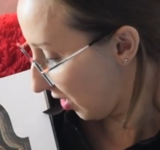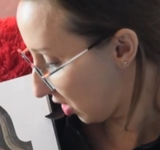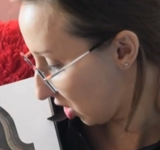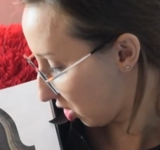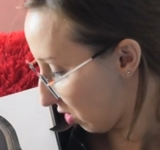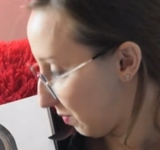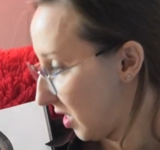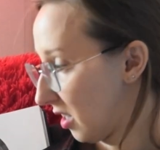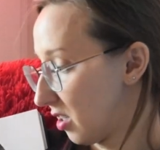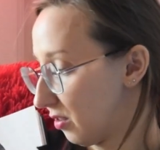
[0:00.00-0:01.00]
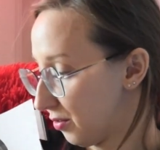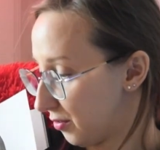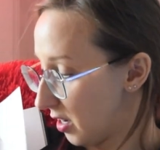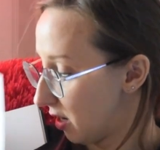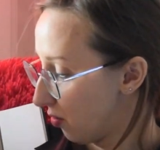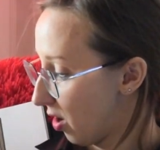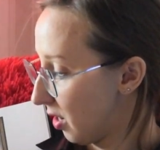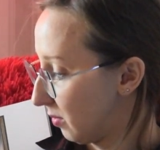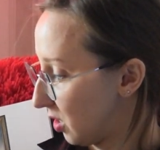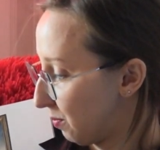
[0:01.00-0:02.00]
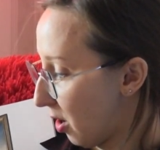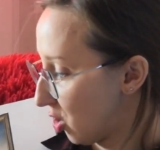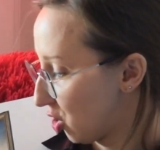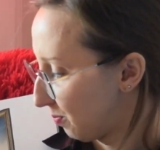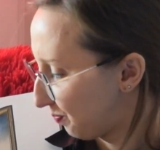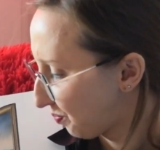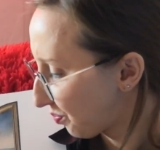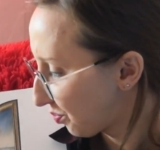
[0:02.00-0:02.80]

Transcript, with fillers: Religious triptychs of Hieronymus Bosch.